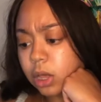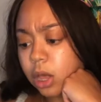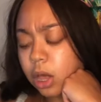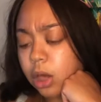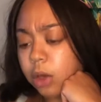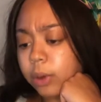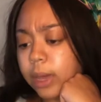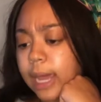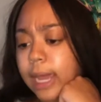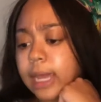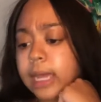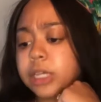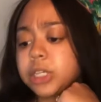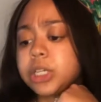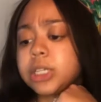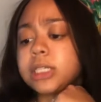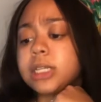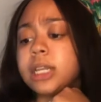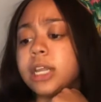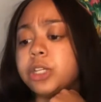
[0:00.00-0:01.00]
Okay, and
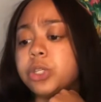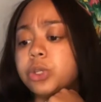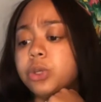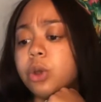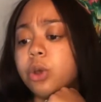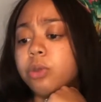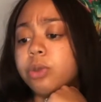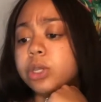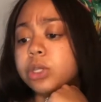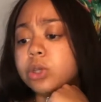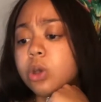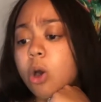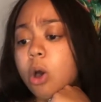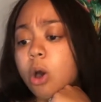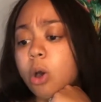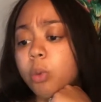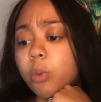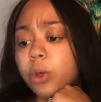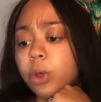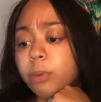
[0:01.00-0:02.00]
just to let you know, this
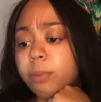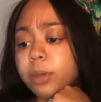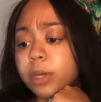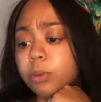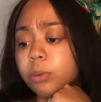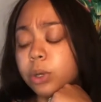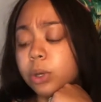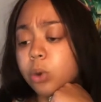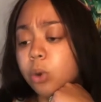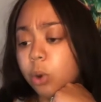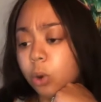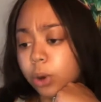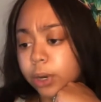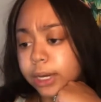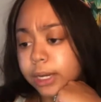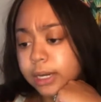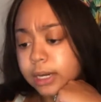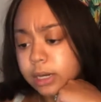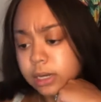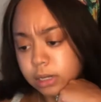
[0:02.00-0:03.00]
call will be
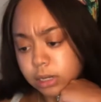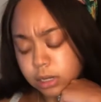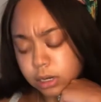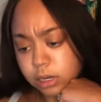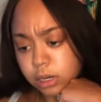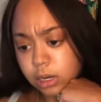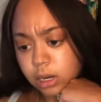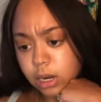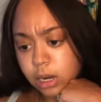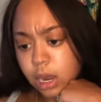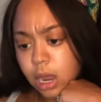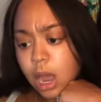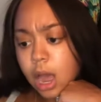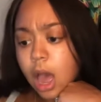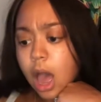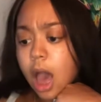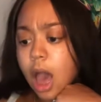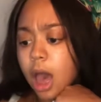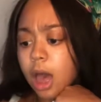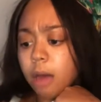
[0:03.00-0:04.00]
recorded.
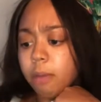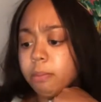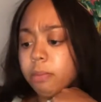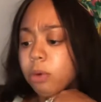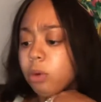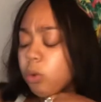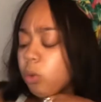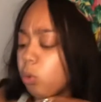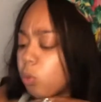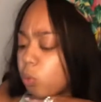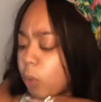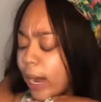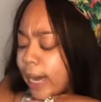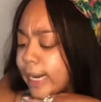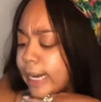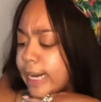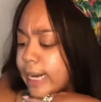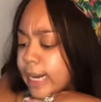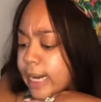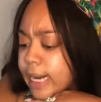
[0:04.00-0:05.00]

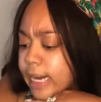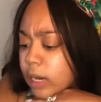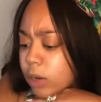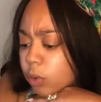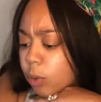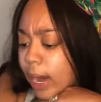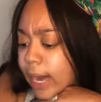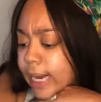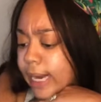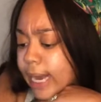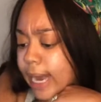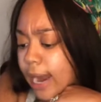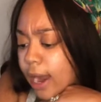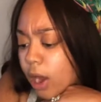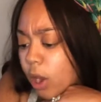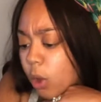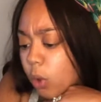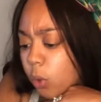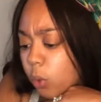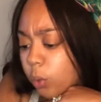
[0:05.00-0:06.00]
Right
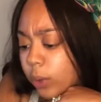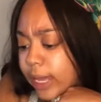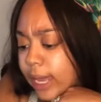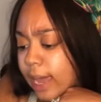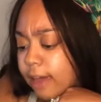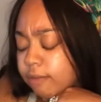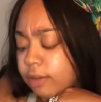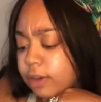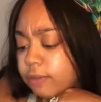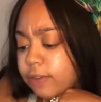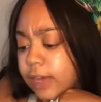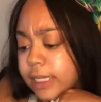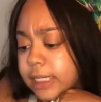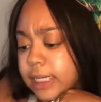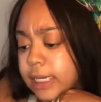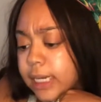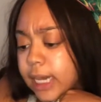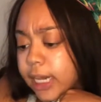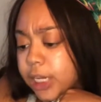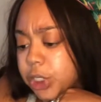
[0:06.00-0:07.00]
now, we have an
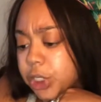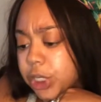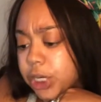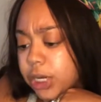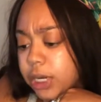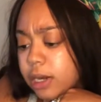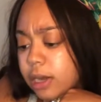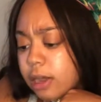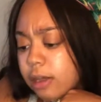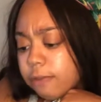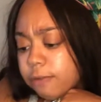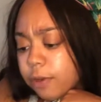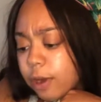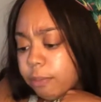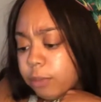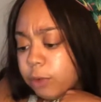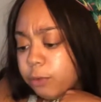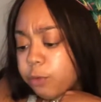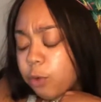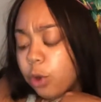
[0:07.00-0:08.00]
investigation from
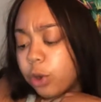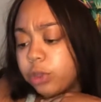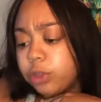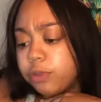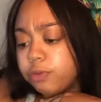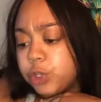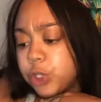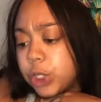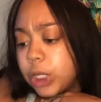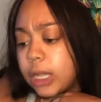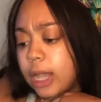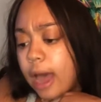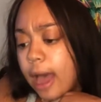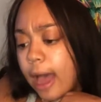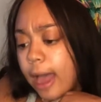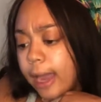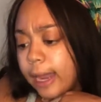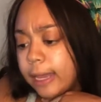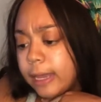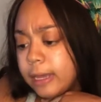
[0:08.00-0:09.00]
the 4th of
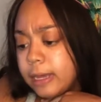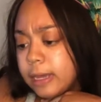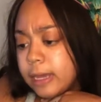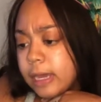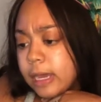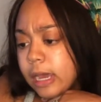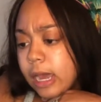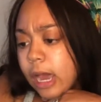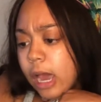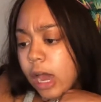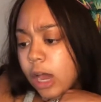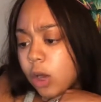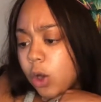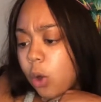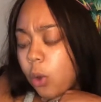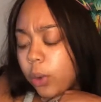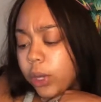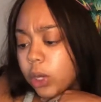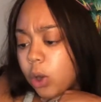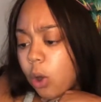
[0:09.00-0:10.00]
July
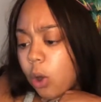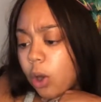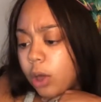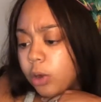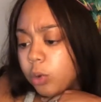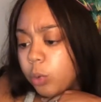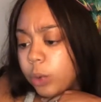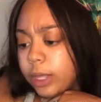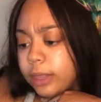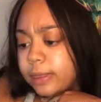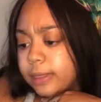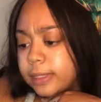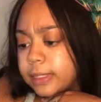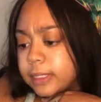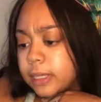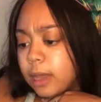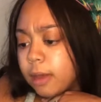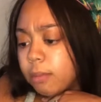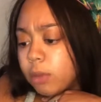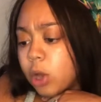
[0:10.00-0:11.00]
going on with
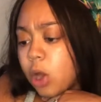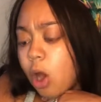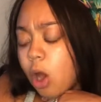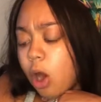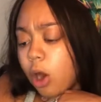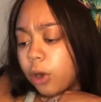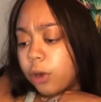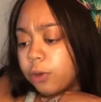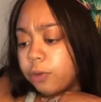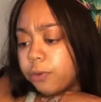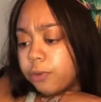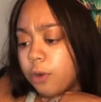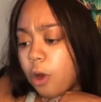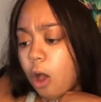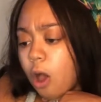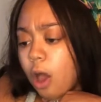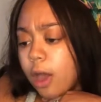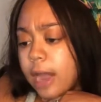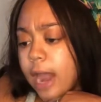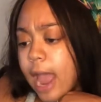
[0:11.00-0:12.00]
some card
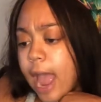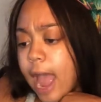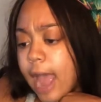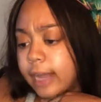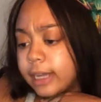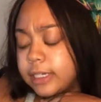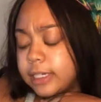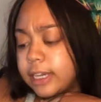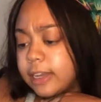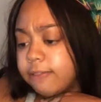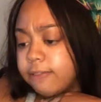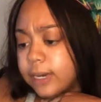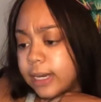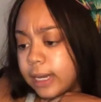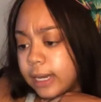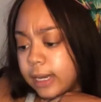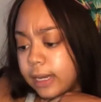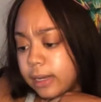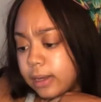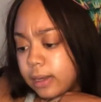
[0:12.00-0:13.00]
fraud activity.